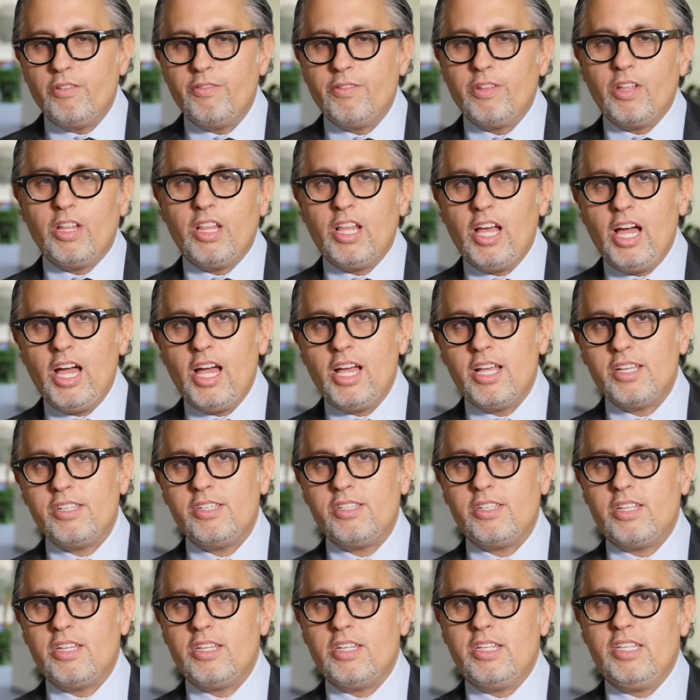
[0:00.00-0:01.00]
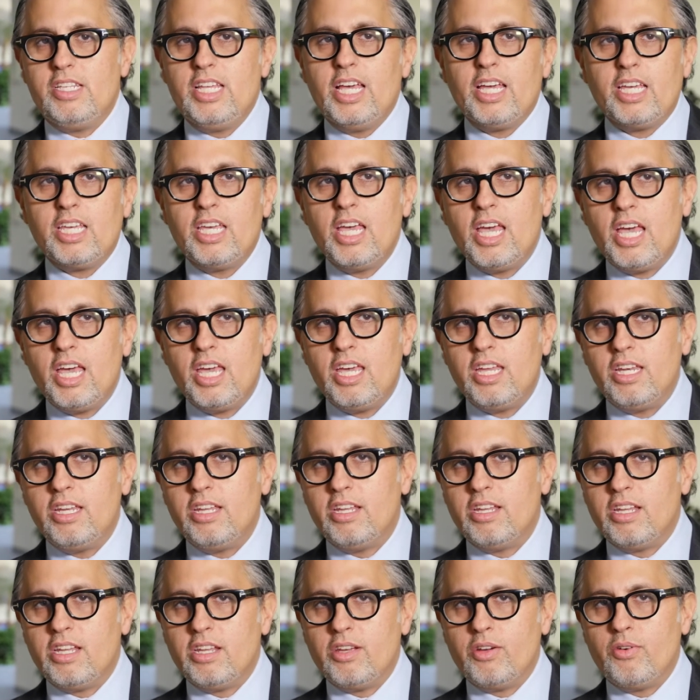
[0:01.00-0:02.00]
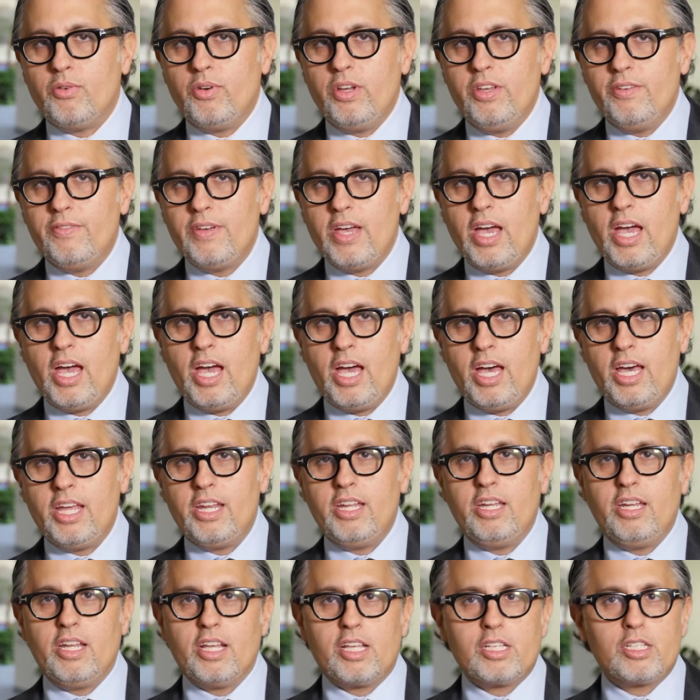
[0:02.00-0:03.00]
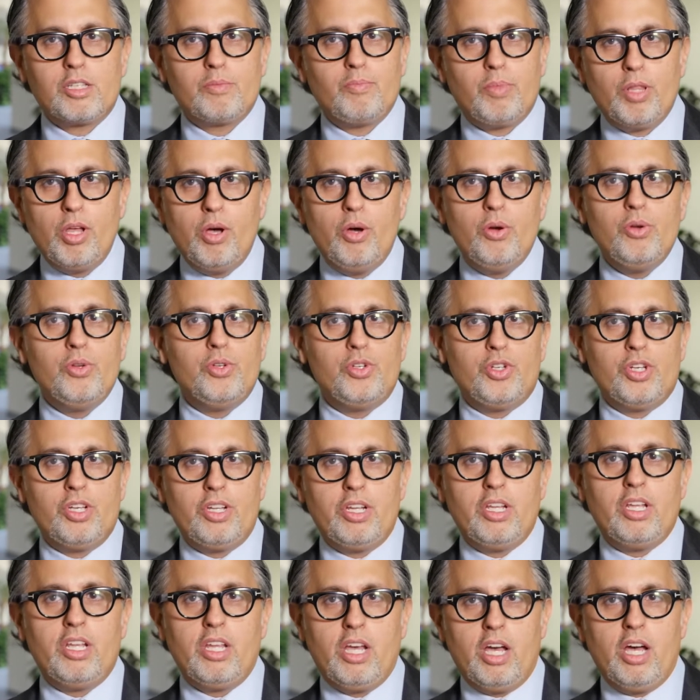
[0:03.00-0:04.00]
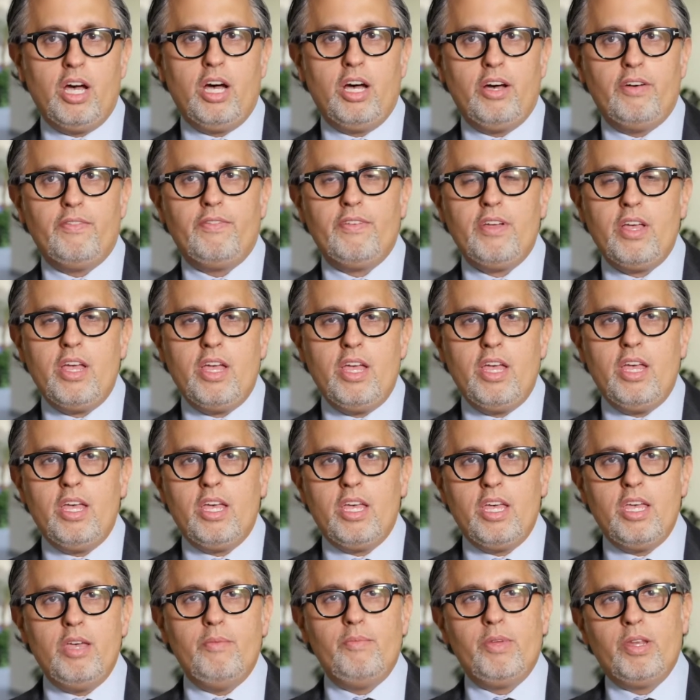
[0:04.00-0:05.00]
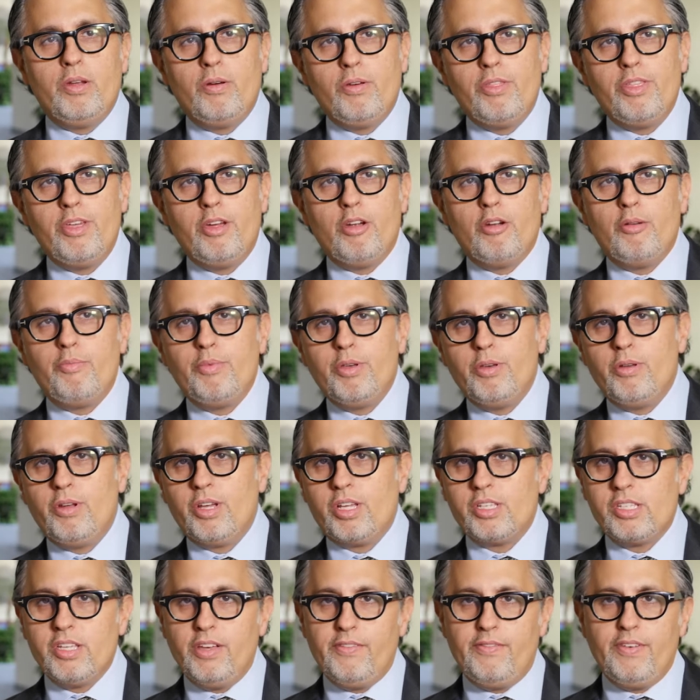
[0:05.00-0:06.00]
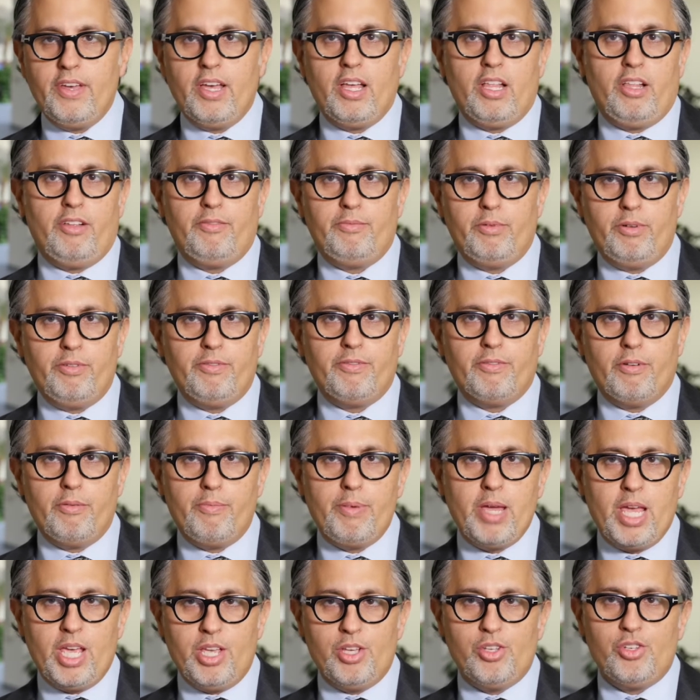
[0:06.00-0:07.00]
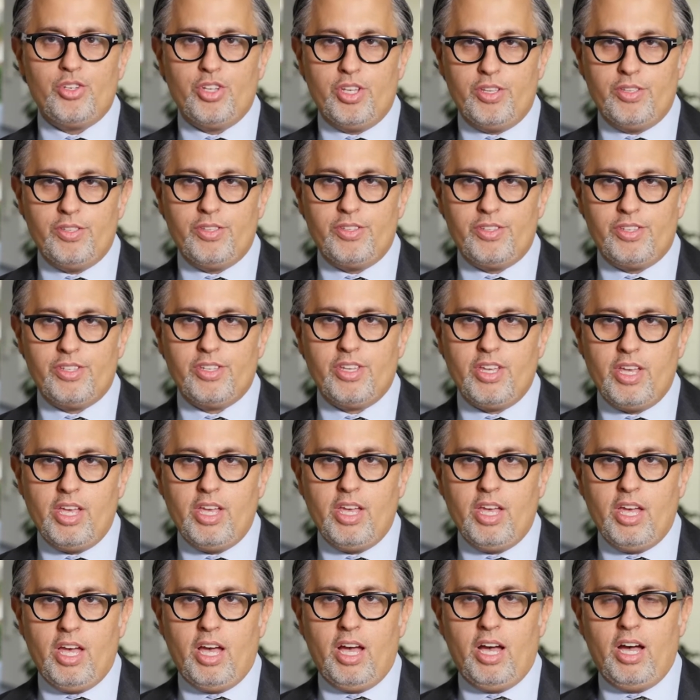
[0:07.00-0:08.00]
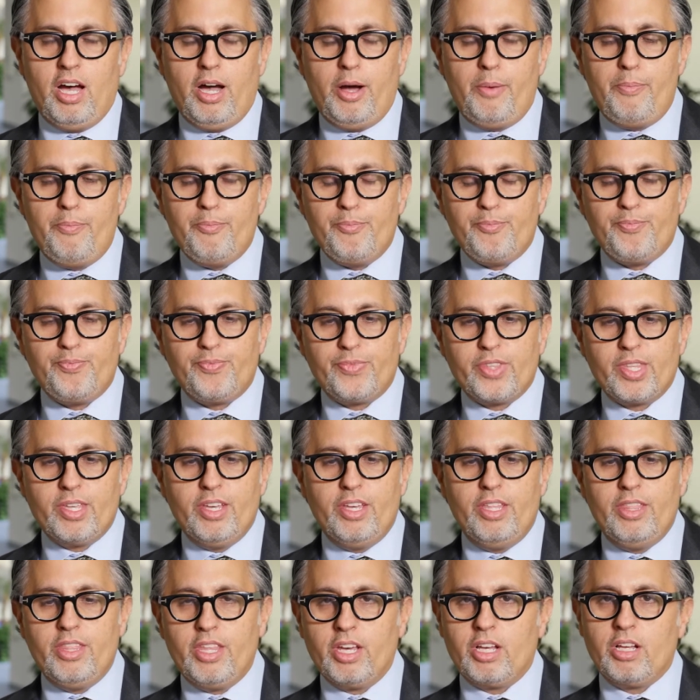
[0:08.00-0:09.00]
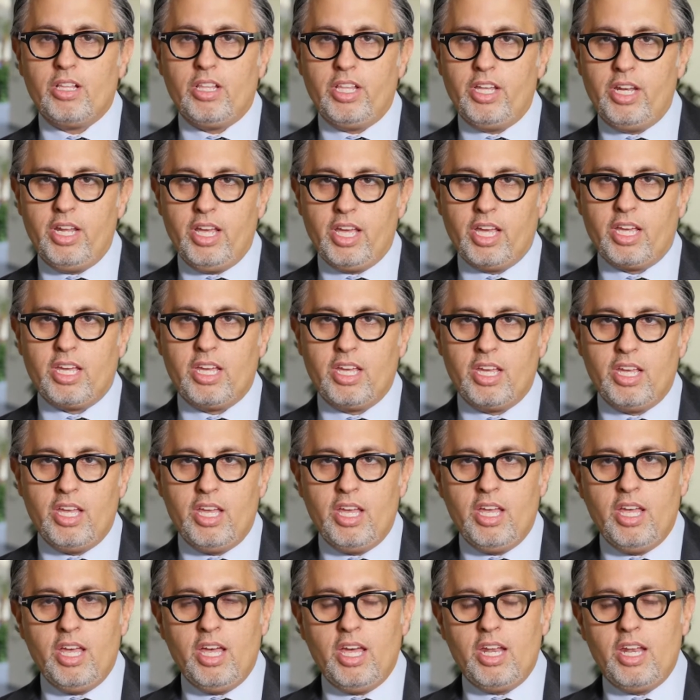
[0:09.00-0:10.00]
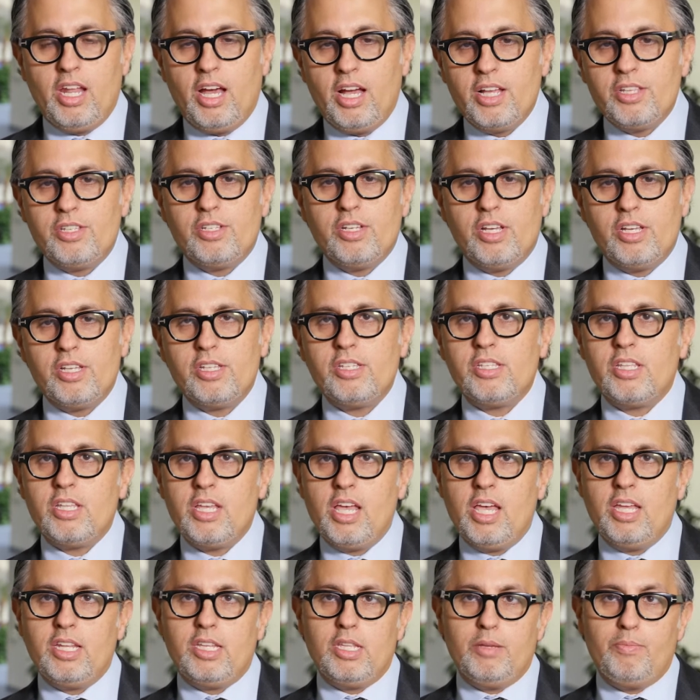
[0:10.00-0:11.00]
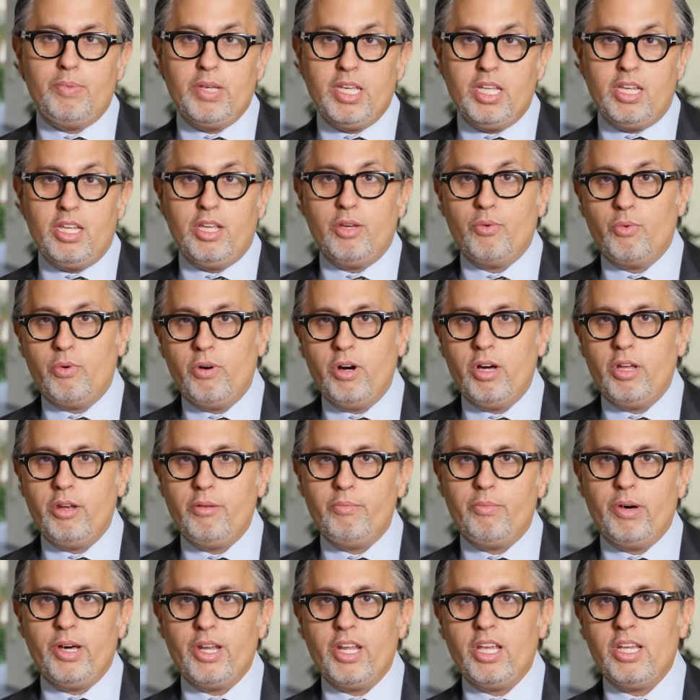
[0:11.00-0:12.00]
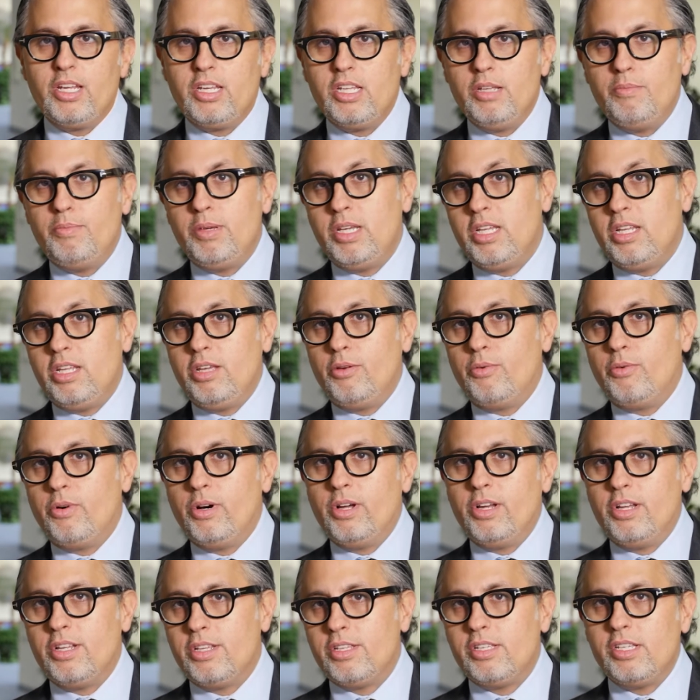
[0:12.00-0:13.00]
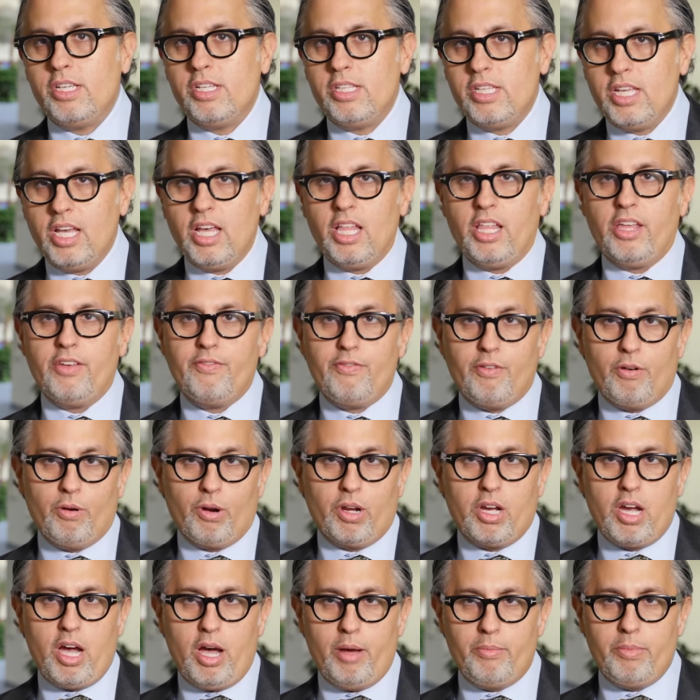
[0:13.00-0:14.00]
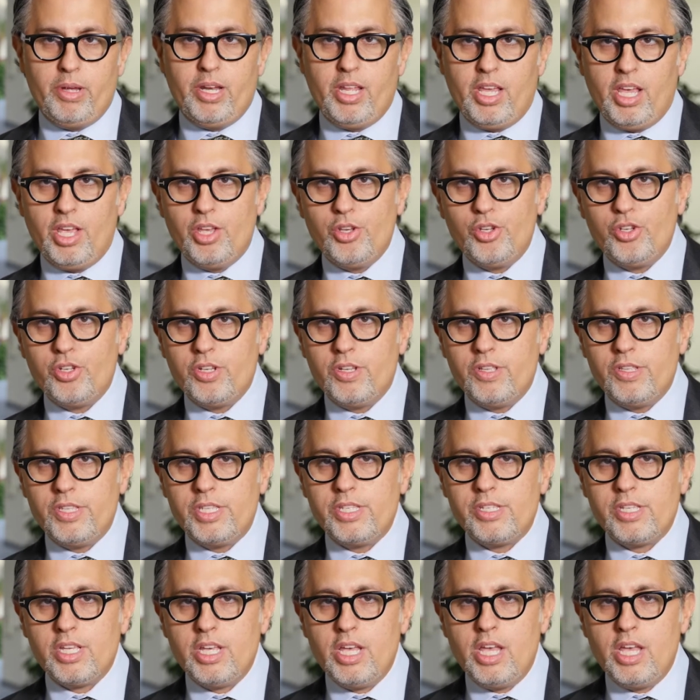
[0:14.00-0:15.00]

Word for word: over the last decade, we've had an explosion of immunotherapeutics available for patients um, in the clinic. Not just anti P D one, but anti P D one, C T L A four combinations.